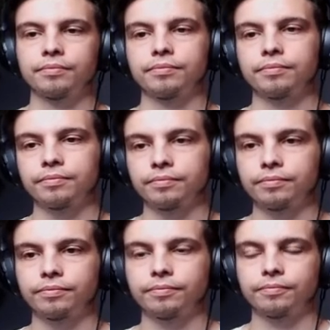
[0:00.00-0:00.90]

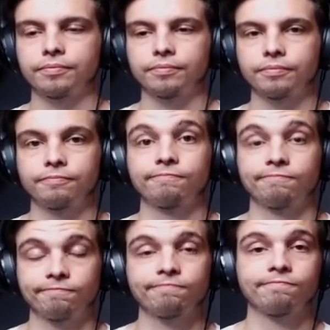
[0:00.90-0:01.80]

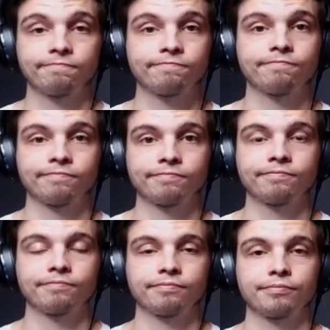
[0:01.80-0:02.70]

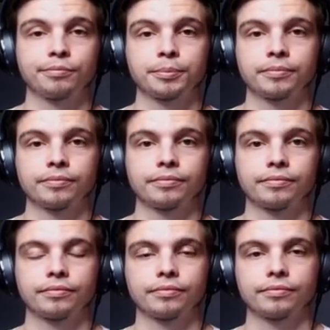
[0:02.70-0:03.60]

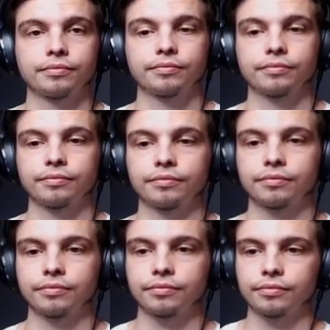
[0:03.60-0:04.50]

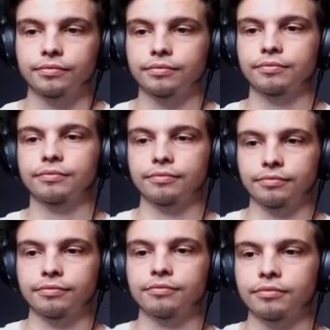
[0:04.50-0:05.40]

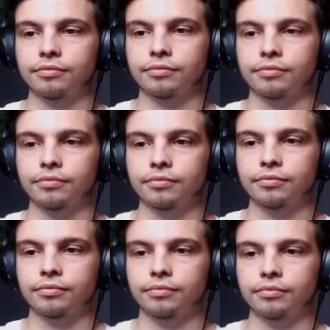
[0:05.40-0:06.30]

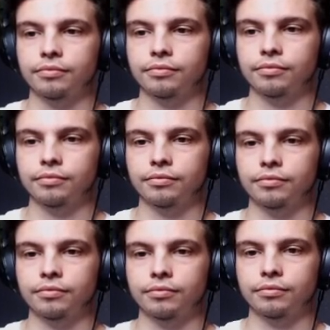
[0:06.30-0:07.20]

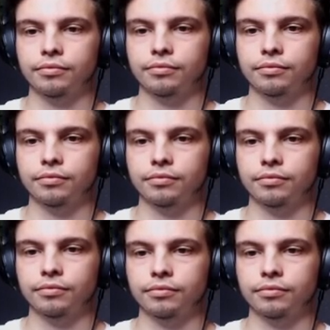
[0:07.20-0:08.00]
(not speaking)